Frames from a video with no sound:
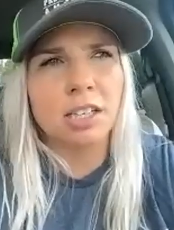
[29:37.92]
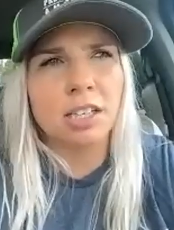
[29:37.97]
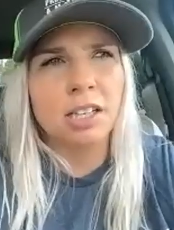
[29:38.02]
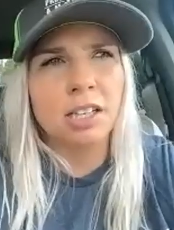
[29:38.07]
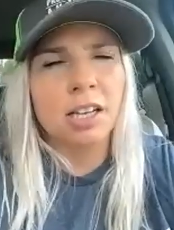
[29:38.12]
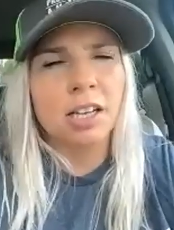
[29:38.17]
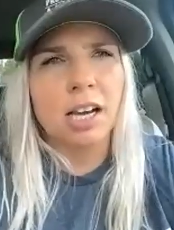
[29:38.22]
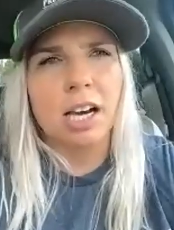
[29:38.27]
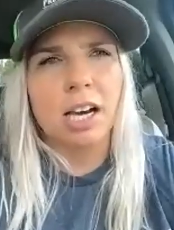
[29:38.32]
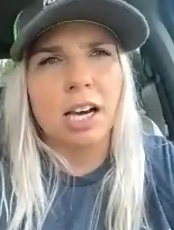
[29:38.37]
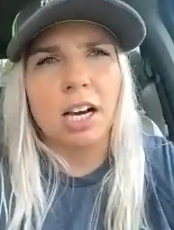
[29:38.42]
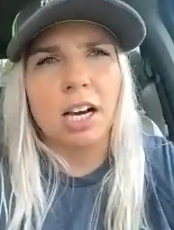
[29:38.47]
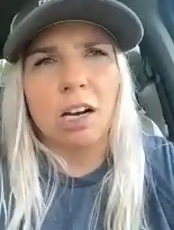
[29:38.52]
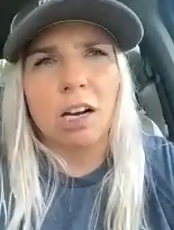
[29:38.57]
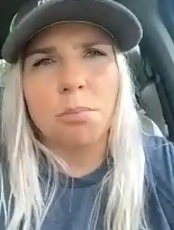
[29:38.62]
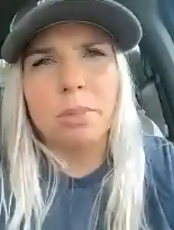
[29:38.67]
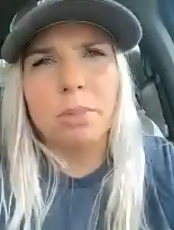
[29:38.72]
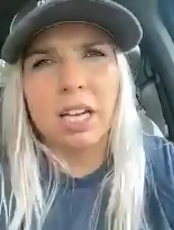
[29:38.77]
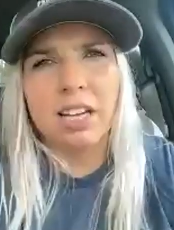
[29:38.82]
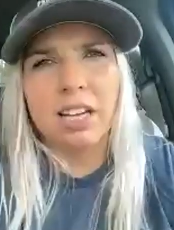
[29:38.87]
Um,
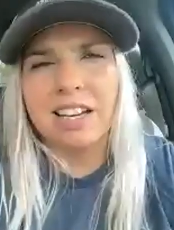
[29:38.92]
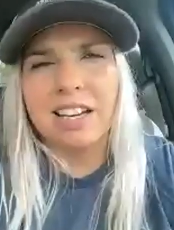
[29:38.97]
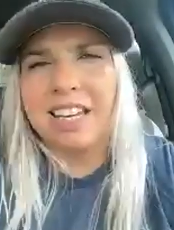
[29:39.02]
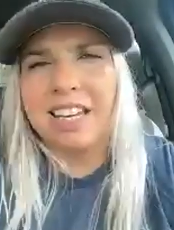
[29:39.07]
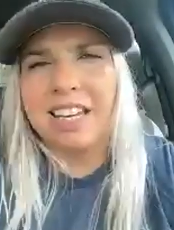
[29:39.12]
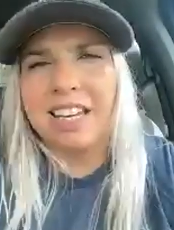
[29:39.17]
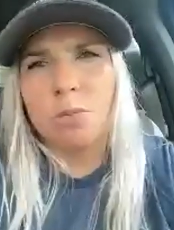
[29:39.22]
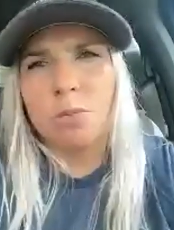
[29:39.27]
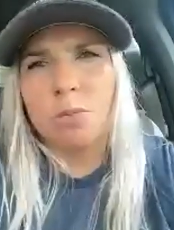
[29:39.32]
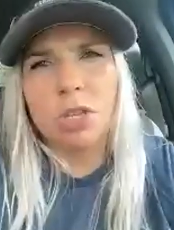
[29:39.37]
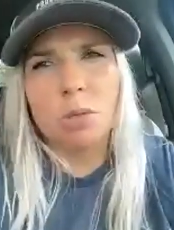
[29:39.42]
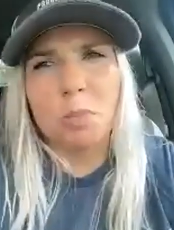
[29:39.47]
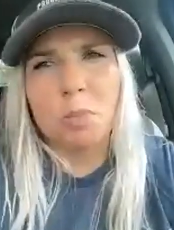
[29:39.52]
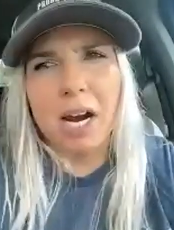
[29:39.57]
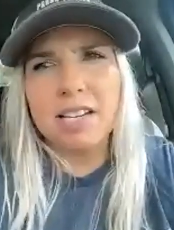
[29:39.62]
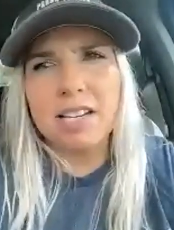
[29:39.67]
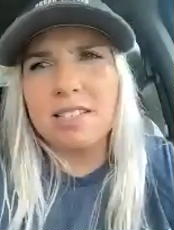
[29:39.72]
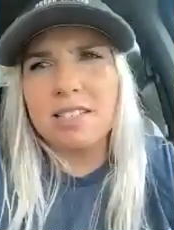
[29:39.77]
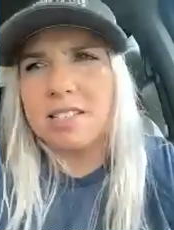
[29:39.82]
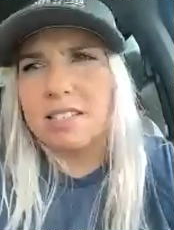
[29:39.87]
but again, with the
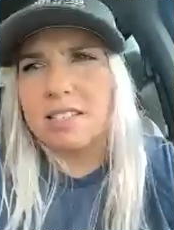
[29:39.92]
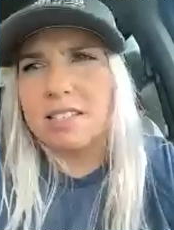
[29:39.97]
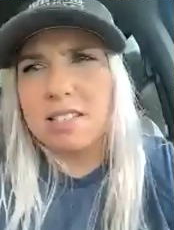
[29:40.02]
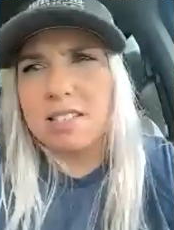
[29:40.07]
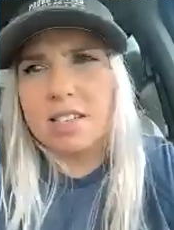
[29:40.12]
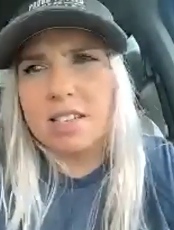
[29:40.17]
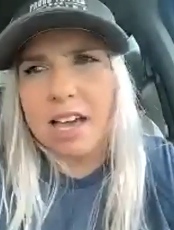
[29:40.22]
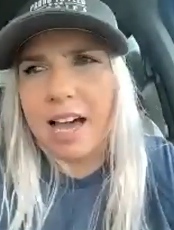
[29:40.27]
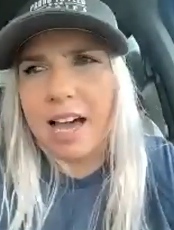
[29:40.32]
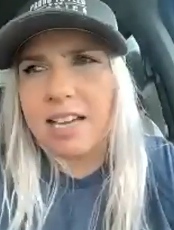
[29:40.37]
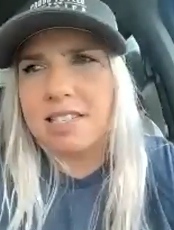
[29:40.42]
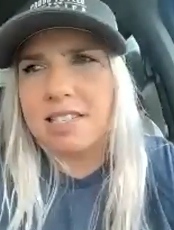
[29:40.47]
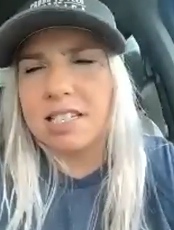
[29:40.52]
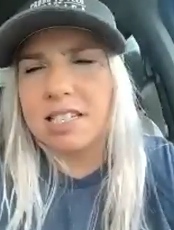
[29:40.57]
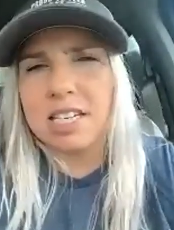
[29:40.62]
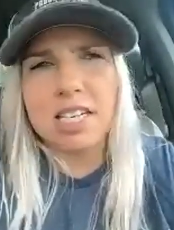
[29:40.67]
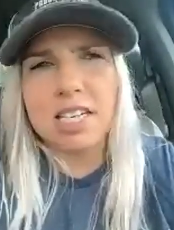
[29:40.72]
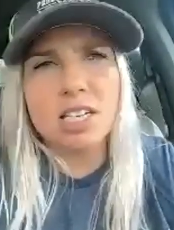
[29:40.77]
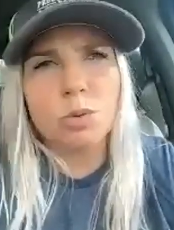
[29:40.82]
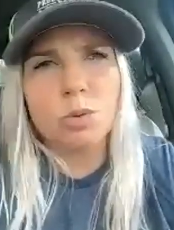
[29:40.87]
prices as it
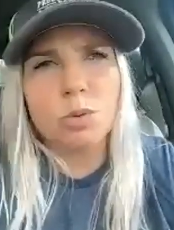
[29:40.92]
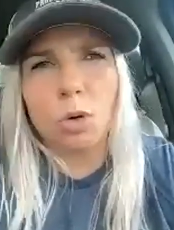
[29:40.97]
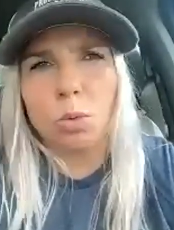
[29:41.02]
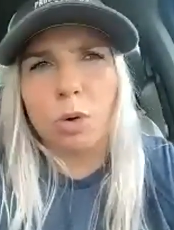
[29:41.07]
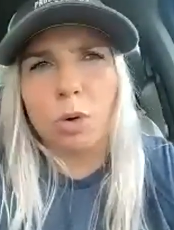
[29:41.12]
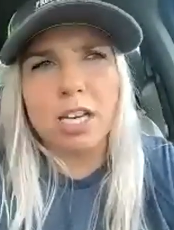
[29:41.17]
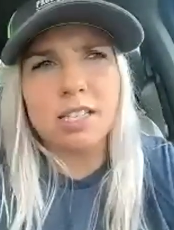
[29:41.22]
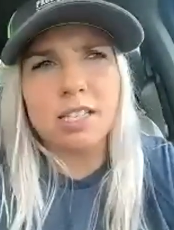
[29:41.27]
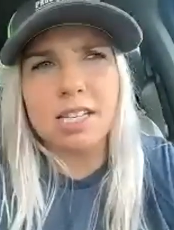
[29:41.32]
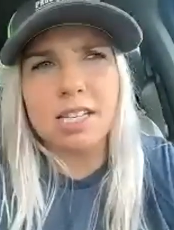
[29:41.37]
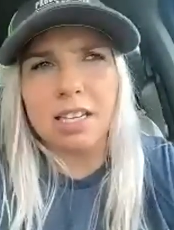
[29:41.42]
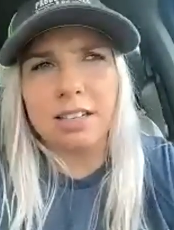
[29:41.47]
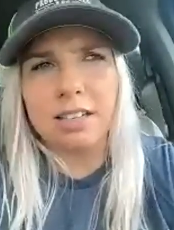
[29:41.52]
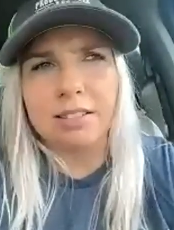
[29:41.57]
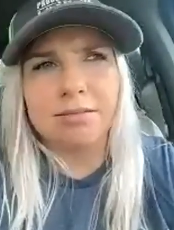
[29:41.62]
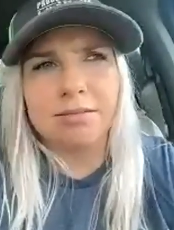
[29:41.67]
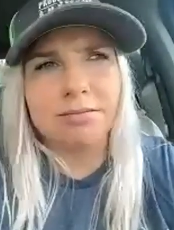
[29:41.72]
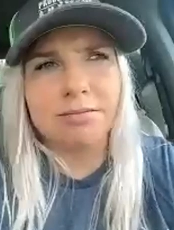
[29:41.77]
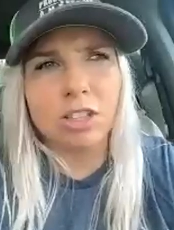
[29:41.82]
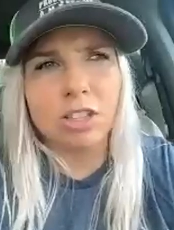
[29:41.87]
is, we're renting,
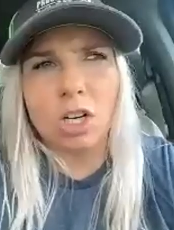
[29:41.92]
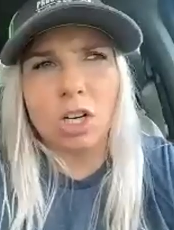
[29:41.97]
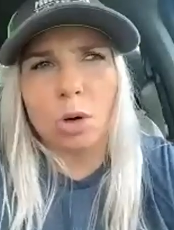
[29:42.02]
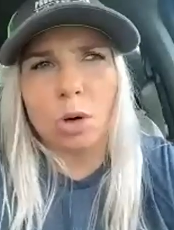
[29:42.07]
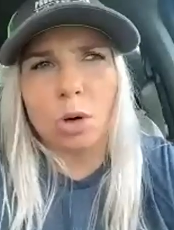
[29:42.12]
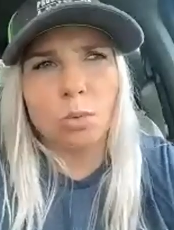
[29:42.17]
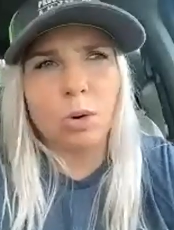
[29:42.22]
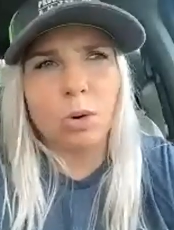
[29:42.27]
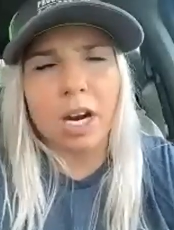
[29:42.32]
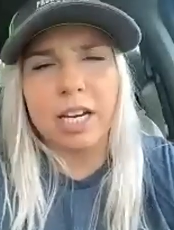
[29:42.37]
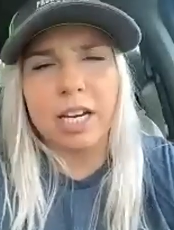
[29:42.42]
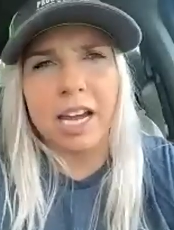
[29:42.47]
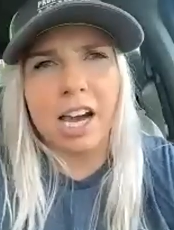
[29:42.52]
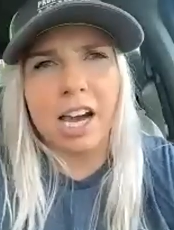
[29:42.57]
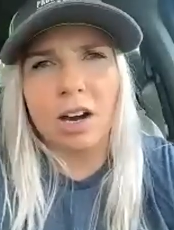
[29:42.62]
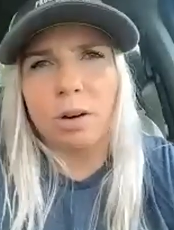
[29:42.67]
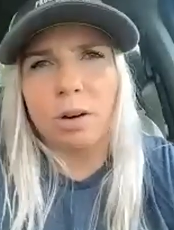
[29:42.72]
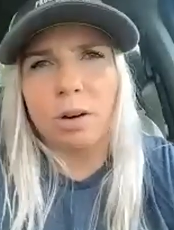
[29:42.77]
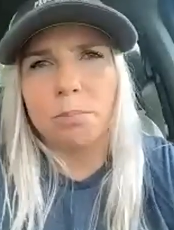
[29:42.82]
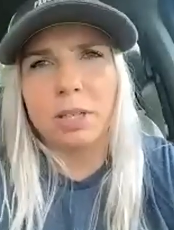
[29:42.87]
you know, right
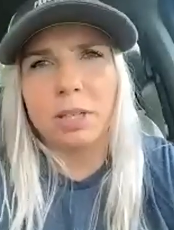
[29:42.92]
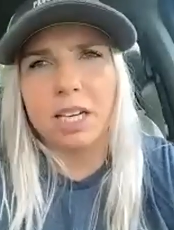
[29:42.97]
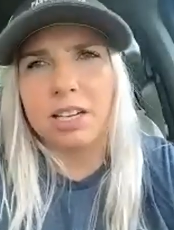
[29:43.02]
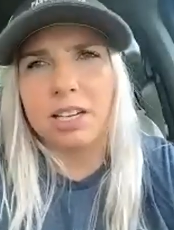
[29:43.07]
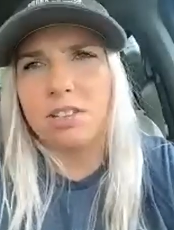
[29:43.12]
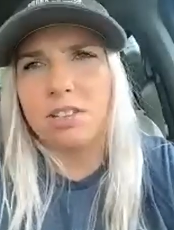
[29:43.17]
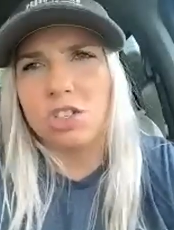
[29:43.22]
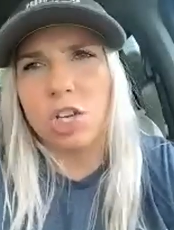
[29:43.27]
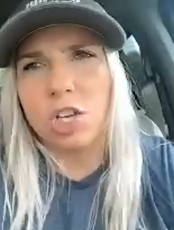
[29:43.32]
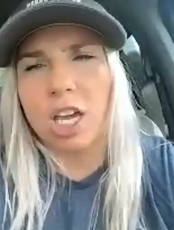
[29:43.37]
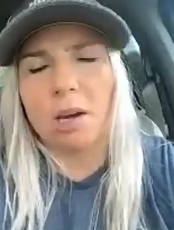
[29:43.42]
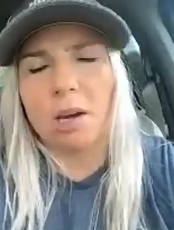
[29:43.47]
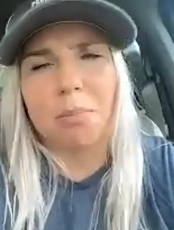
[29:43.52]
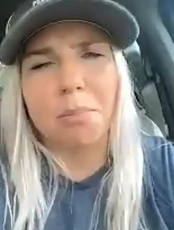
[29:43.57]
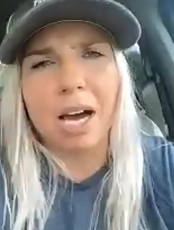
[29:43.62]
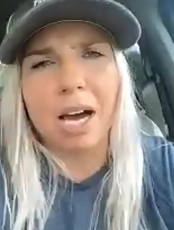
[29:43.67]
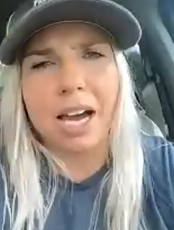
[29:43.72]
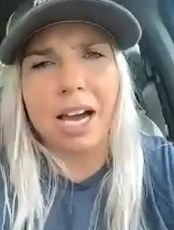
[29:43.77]
now because you can't buy